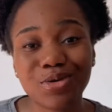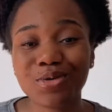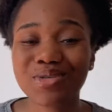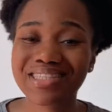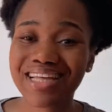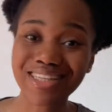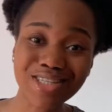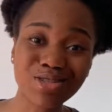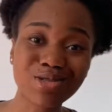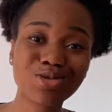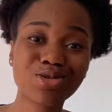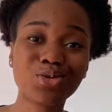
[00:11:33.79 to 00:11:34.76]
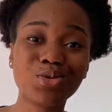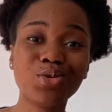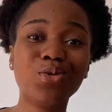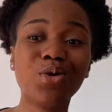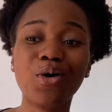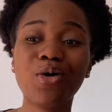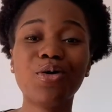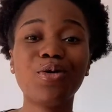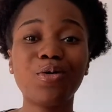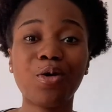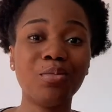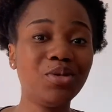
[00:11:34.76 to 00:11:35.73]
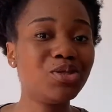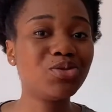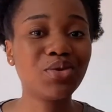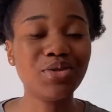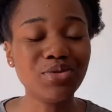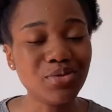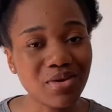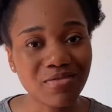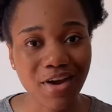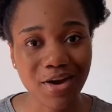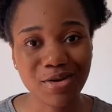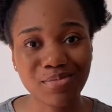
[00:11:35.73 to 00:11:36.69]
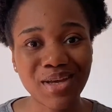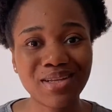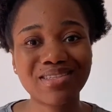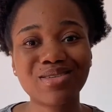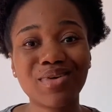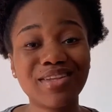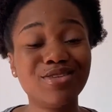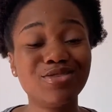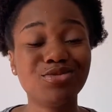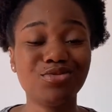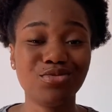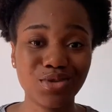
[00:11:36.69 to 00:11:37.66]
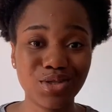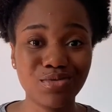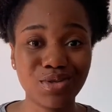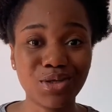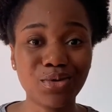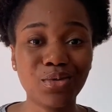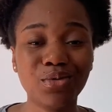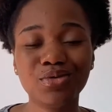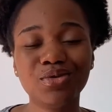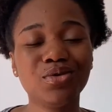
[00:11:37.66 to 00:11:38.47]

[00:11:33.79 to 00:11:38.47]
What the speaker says: starting school or coming to a new environment when it's really, really cold,